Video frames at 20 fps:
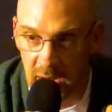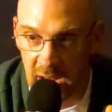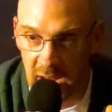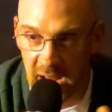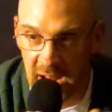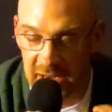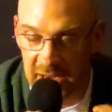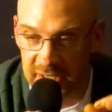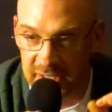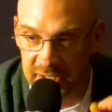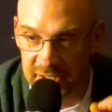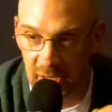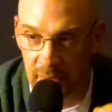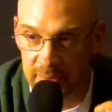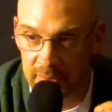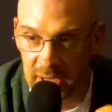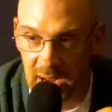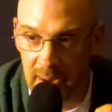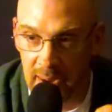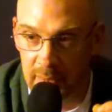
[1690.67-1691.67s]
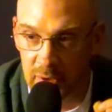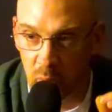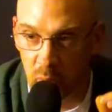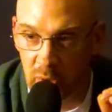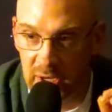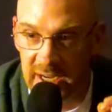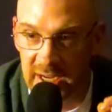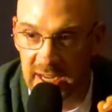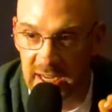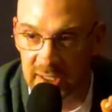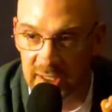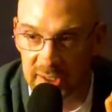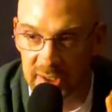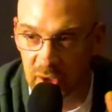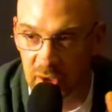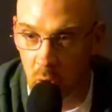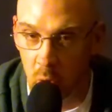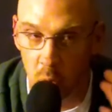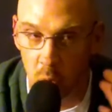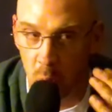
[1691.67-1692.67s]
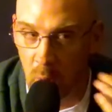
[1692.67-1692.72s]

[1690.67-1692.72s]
And sometimes we get so